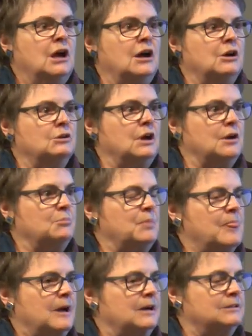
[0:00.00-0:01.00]
uh, uh,
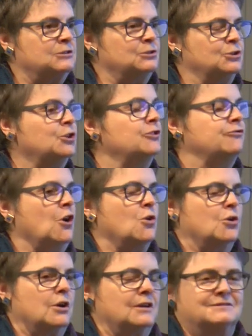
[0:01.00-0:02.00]
uh good
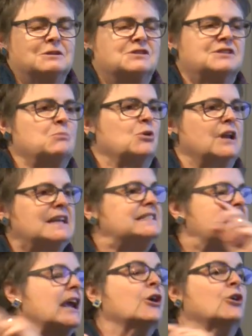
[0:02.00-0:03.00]
folk, or someone like
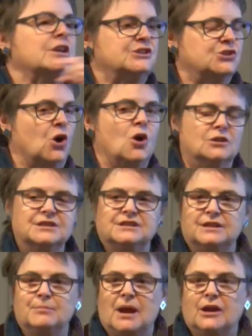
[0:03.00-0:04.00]
Terry is hauled into
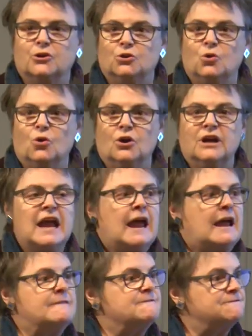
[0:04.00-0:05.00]
the manor court
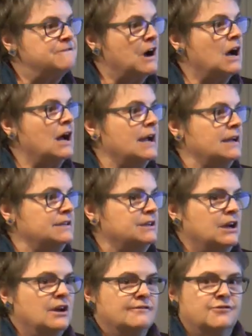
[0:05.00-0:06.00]
and fined
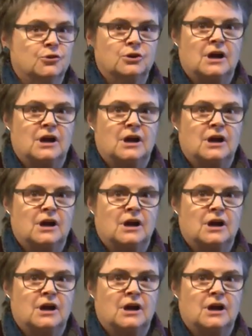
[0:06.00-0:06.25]
for